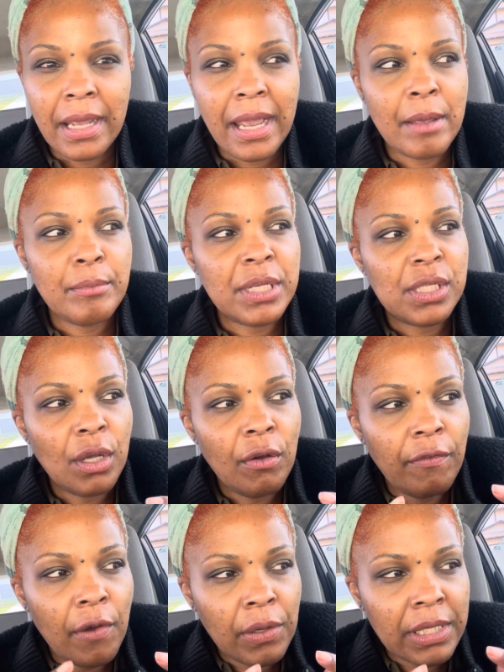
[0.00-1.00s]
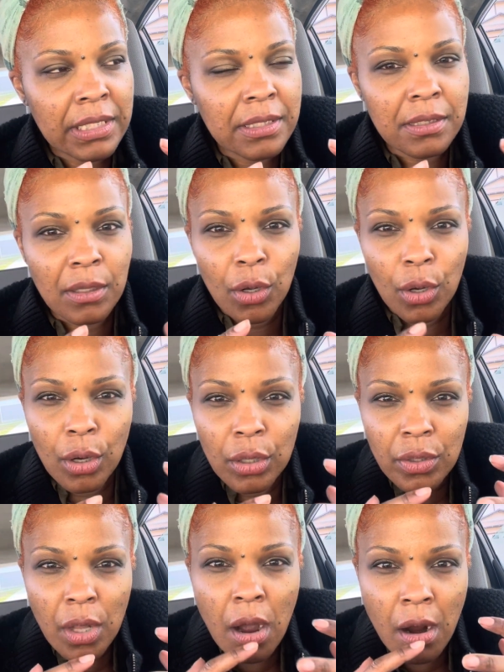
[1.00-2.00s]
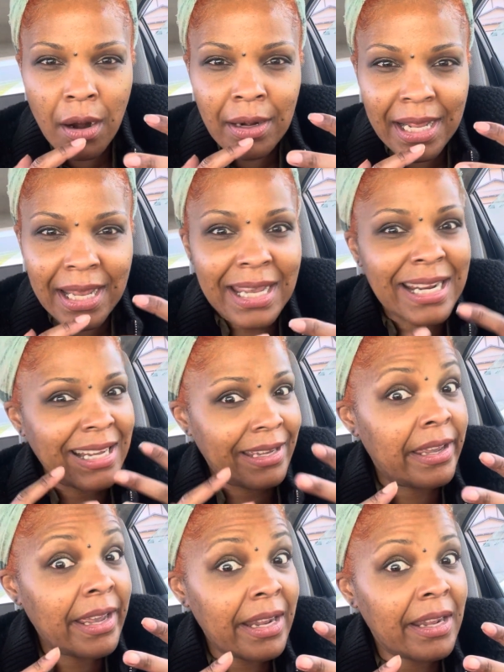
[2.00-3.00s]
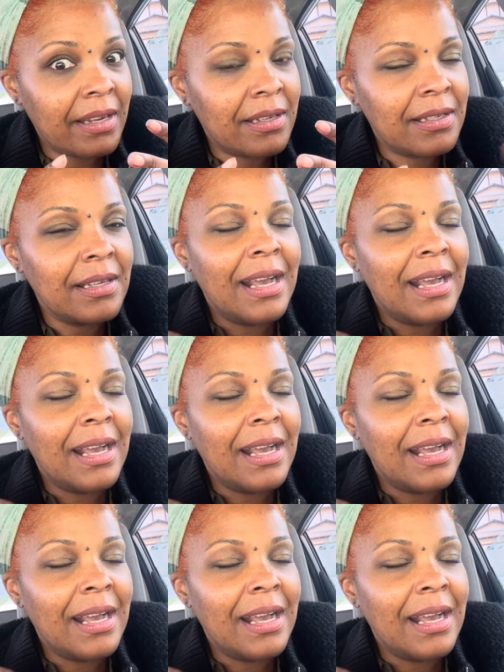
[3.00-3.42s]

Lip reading: and be so focused on the heartache. And I get it.